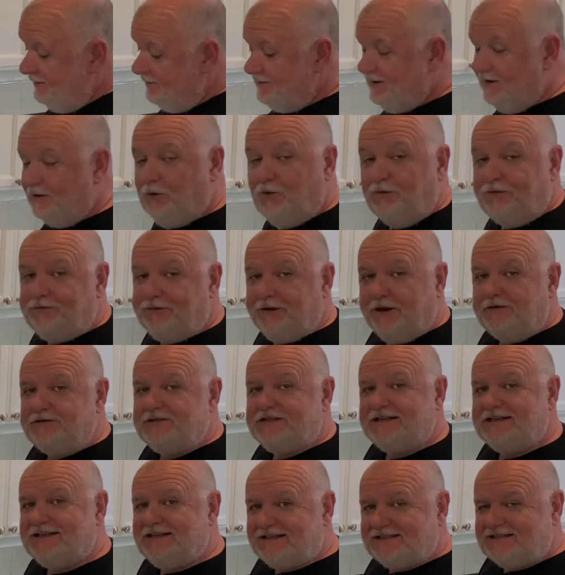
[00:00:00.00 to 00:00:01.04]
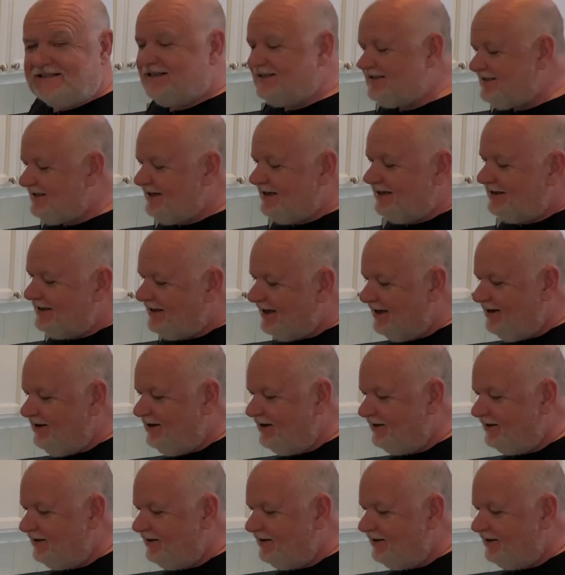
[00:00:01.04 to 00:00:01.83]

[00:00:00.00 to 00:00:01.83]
They're all floating, they're sizzling, they're